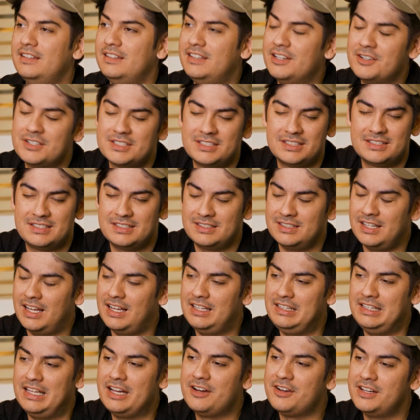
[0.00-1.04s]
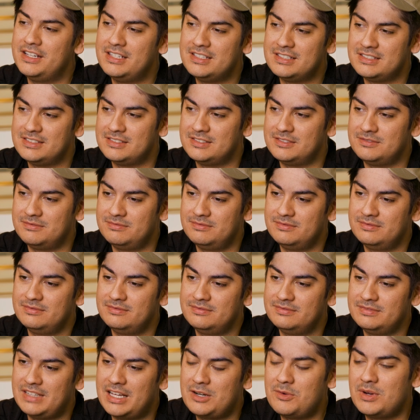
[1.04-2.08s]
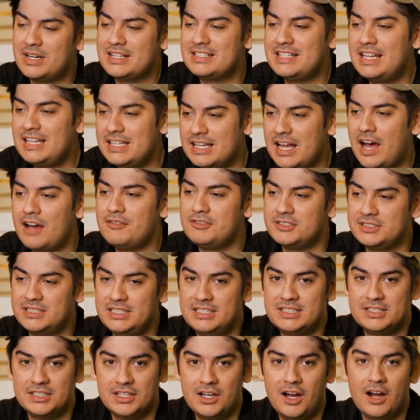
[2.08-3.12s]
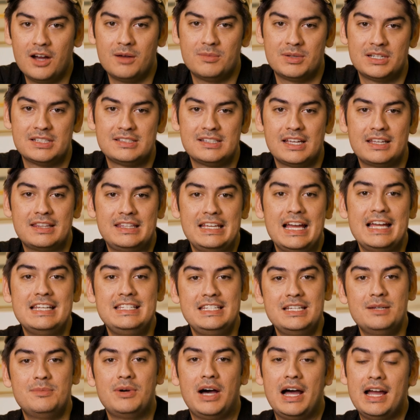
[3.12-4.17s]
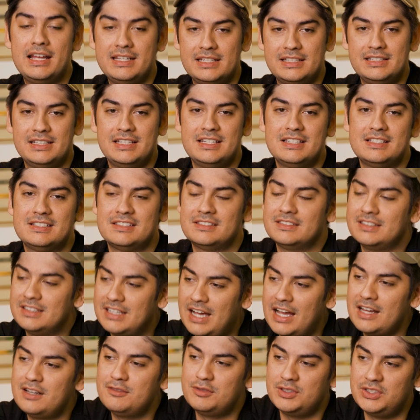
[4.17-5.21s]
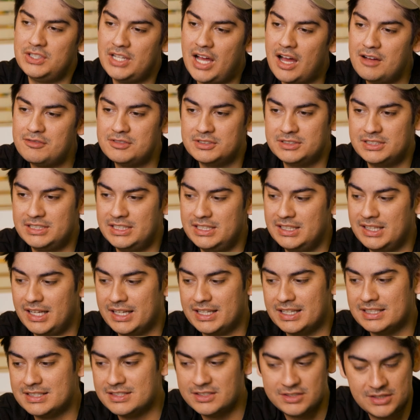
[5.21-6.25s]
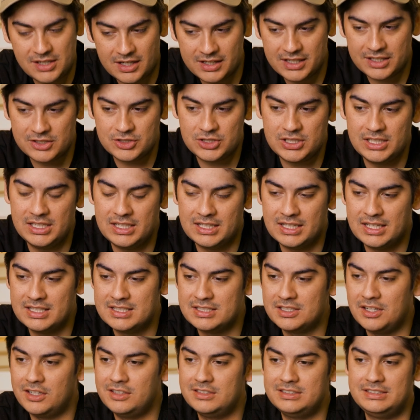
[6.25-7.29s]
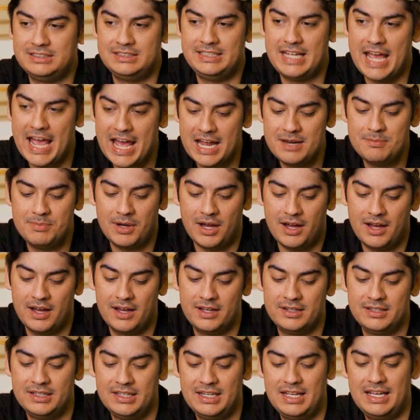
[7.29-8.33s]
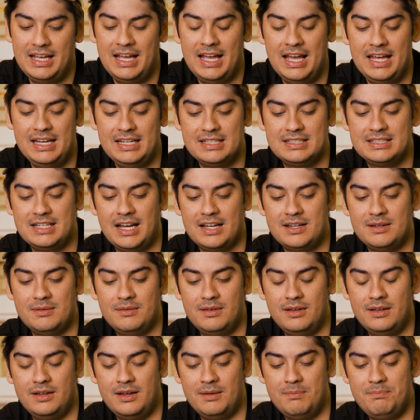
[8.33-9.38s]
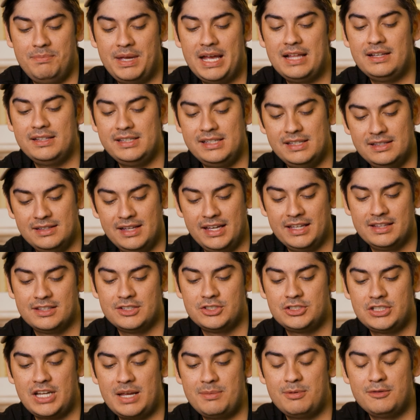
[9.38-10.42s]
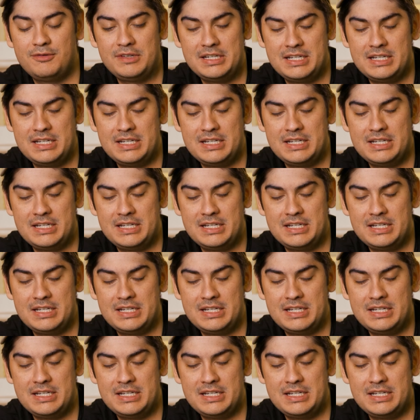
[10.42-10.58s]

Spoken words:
there is this hilarious, I don't want to say novelty cigar, but it's like the idea behind it is kind of a novelty, like it's tongue-in-cheek. It's called Dad Bod, and it's got a belly. Like the shape of